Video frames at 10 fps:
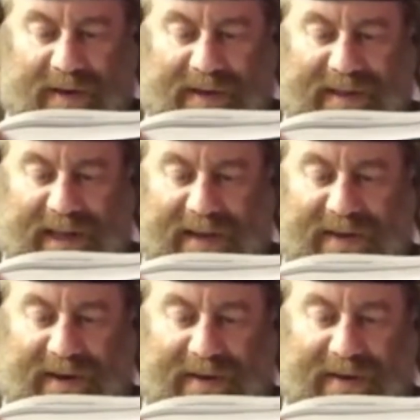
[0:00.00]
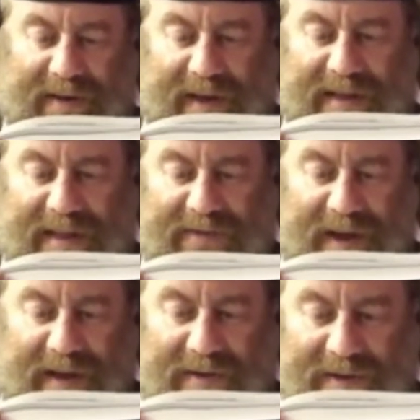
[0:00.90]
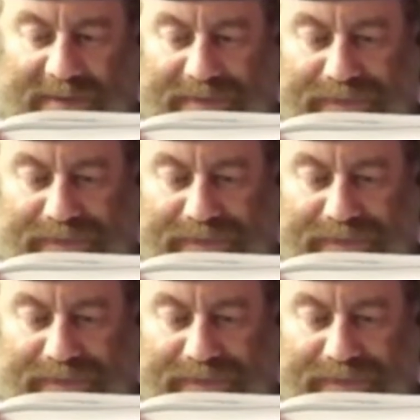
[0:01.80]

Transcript: etc. is as follows.